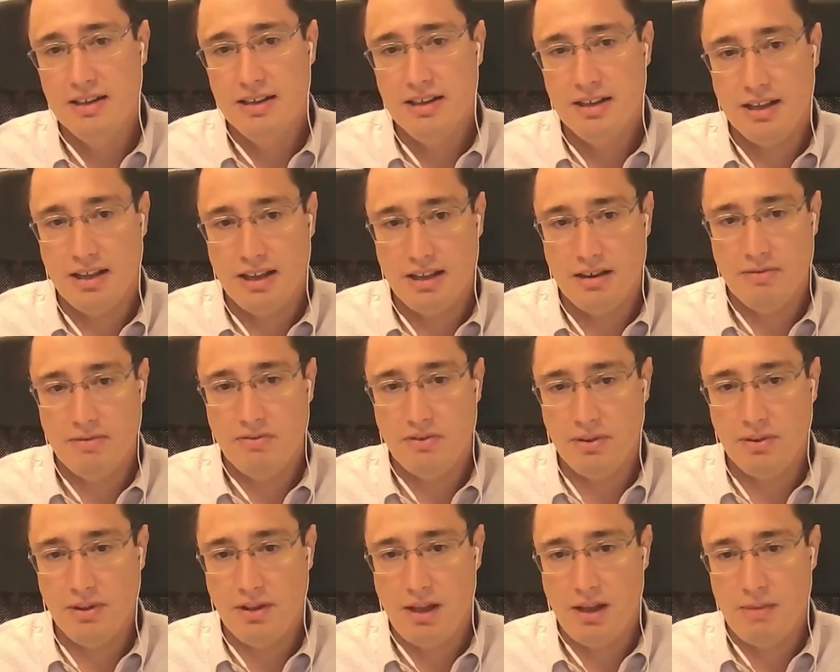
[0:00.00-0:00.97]
and
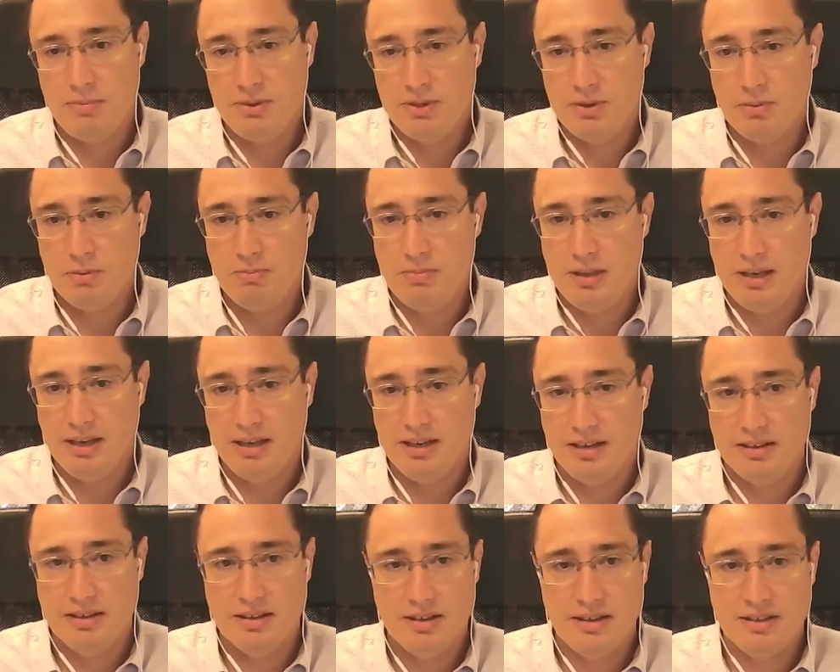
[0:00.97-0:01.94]
full epitope
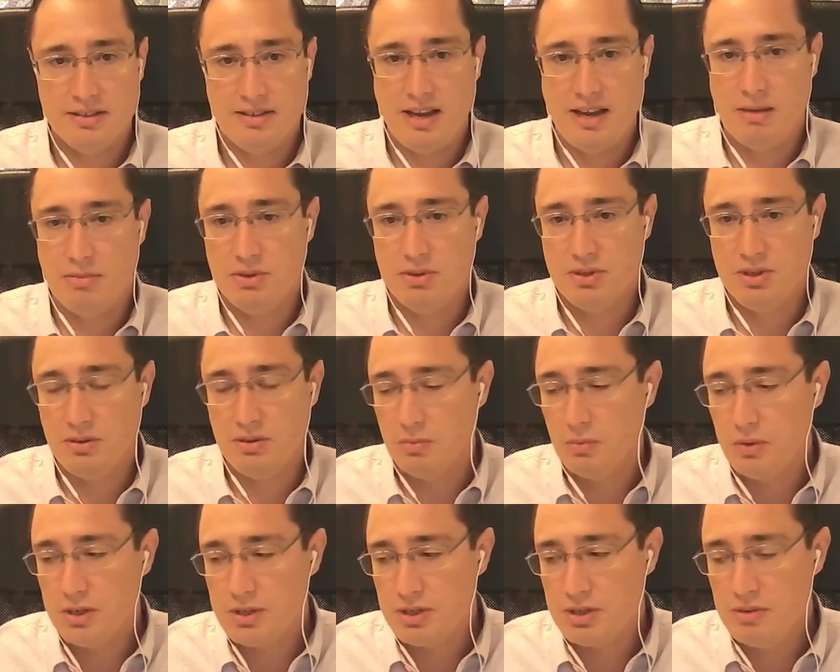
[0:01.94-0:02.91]
binning, establishing
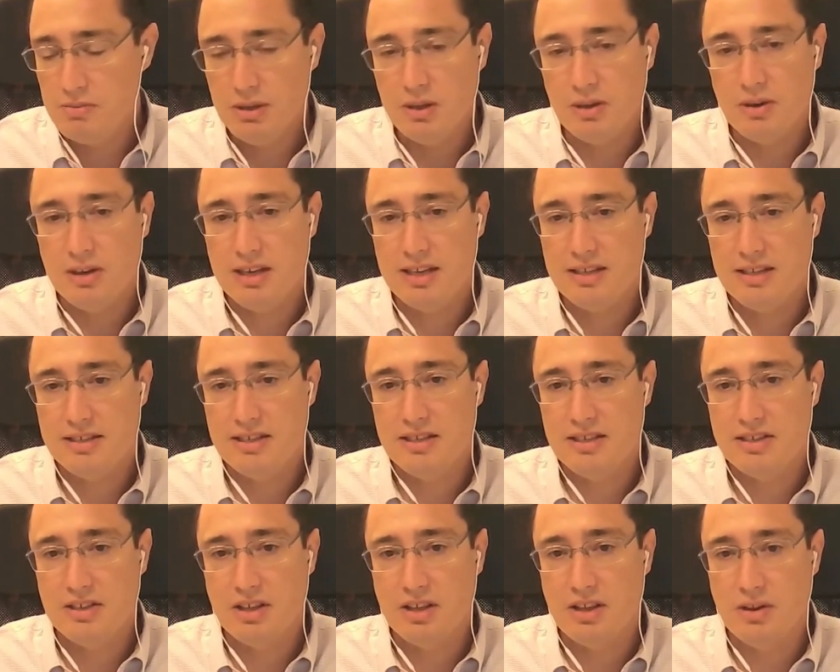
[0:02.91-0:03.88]
which communities these
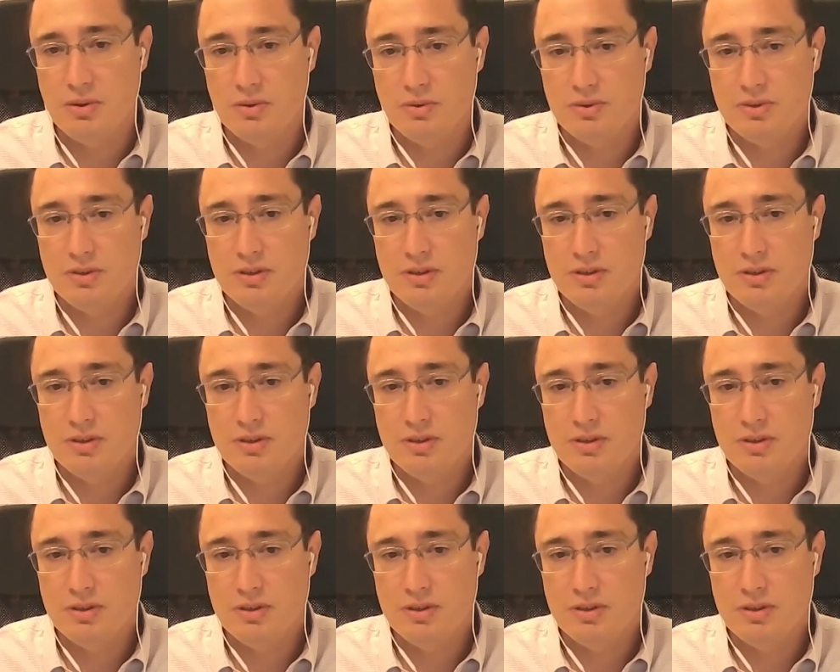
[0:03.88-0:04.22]
clones